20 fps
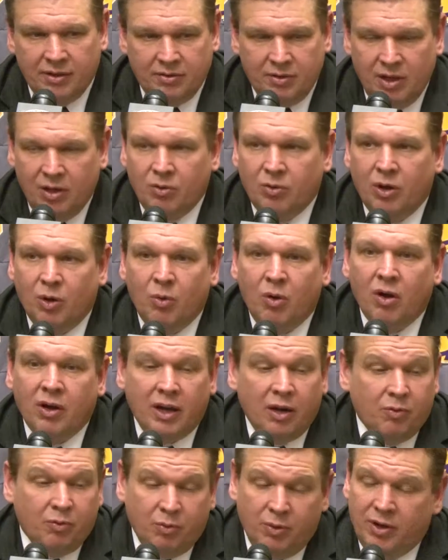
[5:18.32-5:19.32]
they'll walk
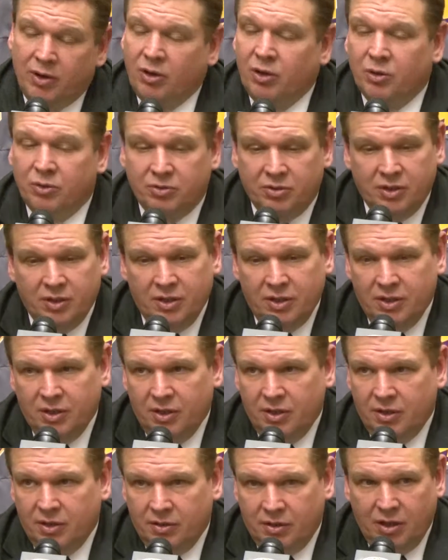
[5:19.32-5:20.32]
out, win or lose.
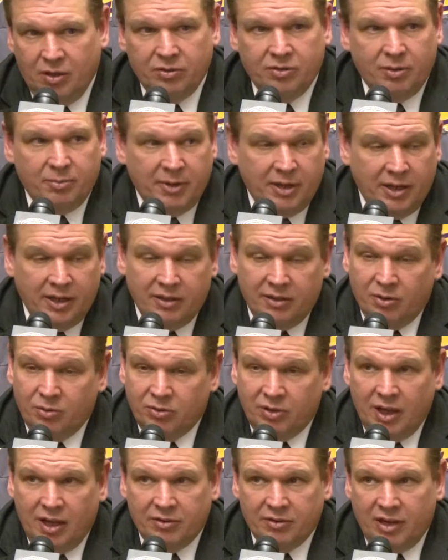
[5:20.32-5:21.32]
They'll say, man,
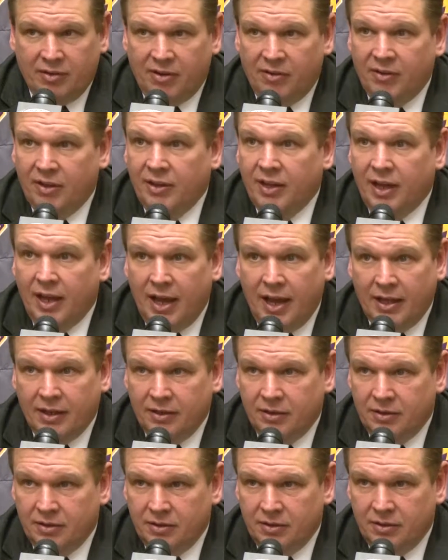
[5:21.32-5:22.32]
those guys gave everything they had.
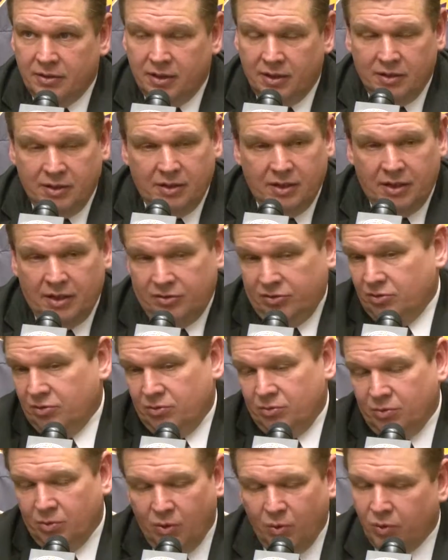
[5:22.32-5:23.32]
And then that's
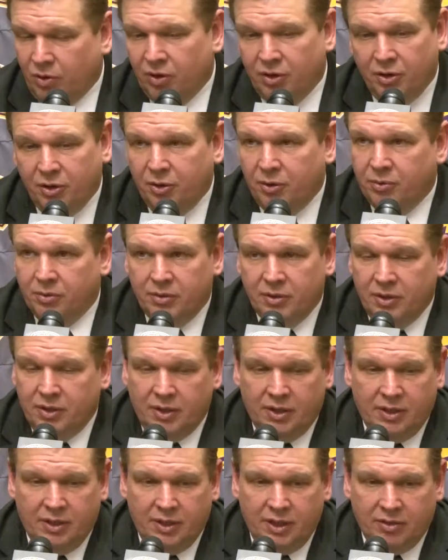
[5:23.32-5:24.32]
just what we're going to do.
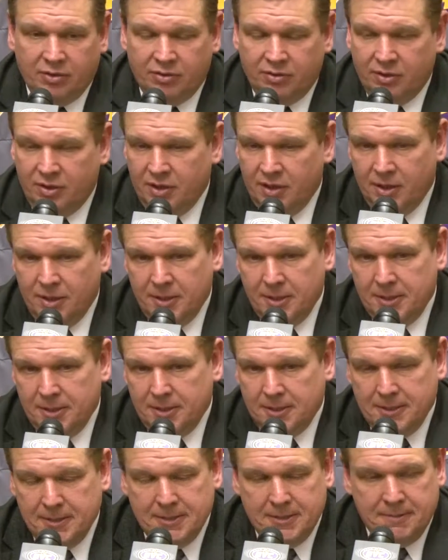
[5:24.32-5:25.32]
And that's
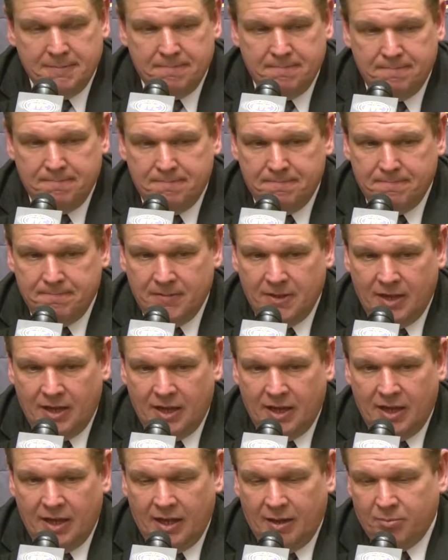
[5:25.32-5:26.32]

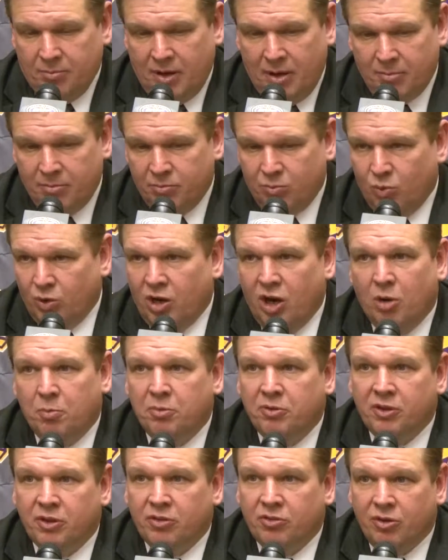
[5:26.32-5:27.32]
I'm
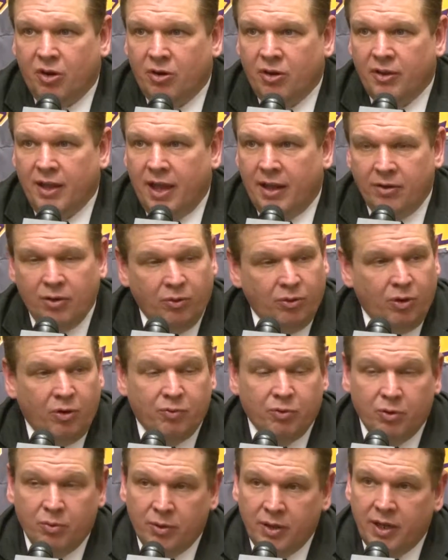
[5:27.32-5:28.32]
100% certain of that. Don't know
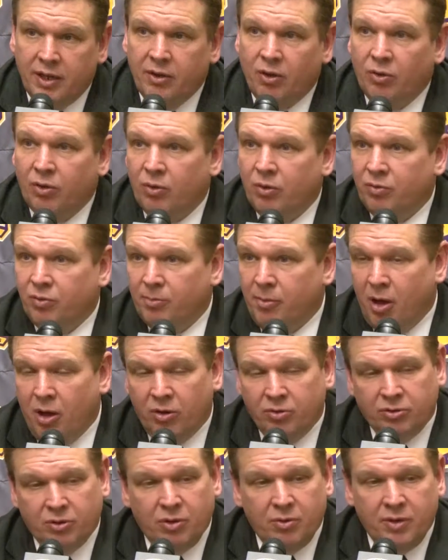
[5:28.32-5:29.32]
if we'll win, don't know if the
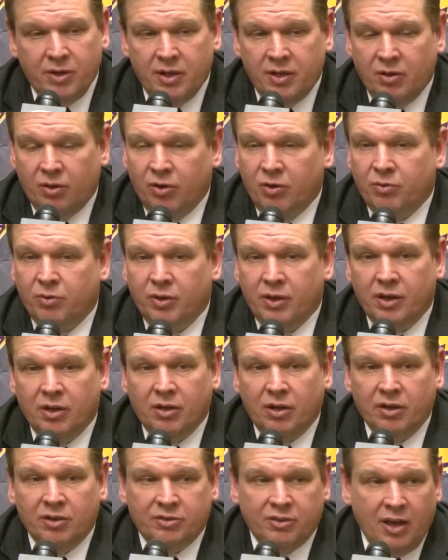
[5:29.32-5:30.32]
balls will go in, don't know if we'll hit
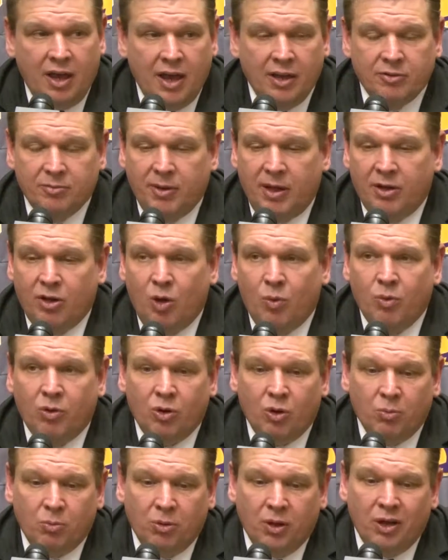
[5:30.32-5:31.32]
all the shots, but I know we're
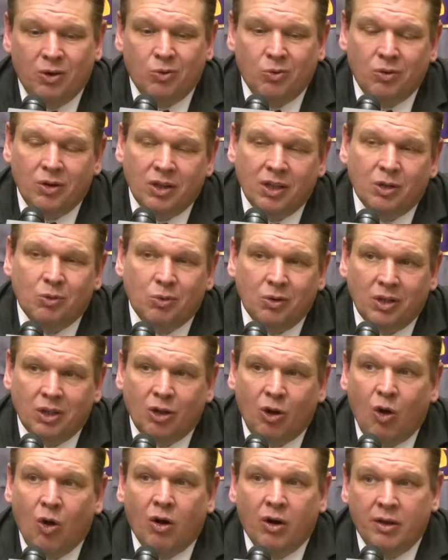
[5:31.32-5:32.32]
going to play really, really
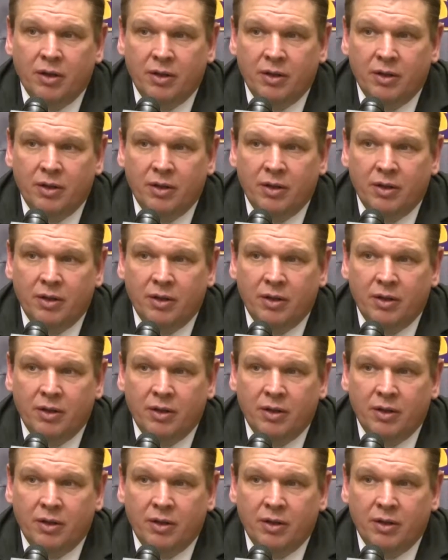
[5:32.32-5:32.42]
hard.